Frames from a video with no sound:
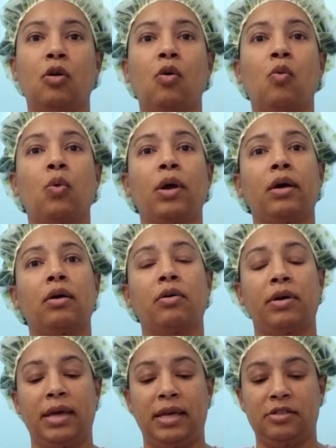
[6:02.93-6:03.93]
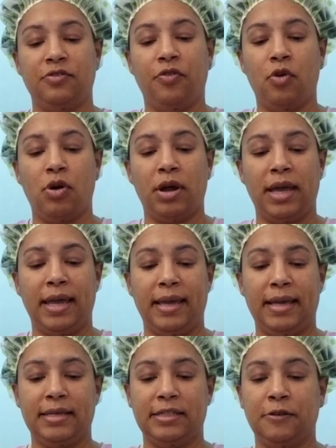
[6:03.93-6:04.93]
go well as far
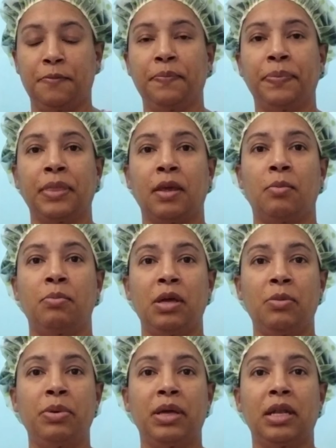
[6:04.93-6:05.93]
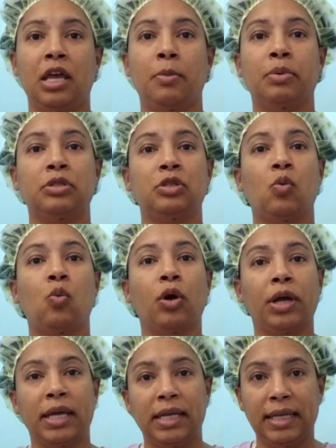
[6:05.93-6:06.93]
as me being able to
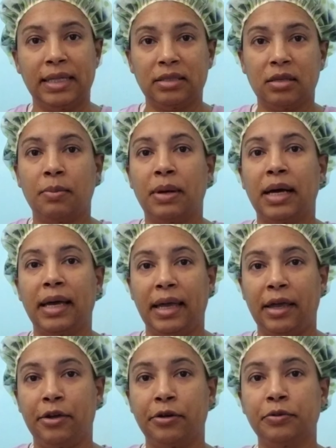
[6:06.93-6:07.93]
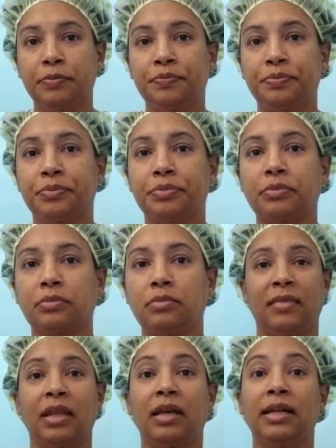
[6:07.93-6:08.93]
work it into my hair.
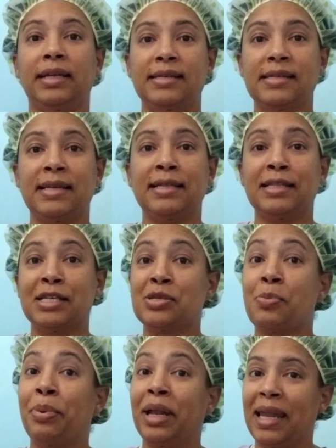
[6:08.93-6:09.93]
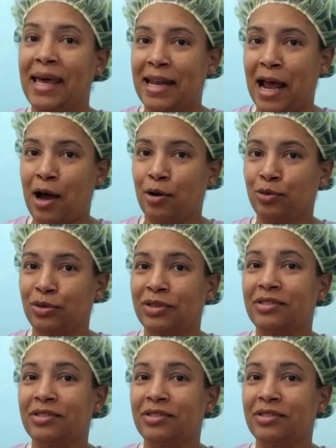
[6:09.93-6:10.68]
Let's get this plait out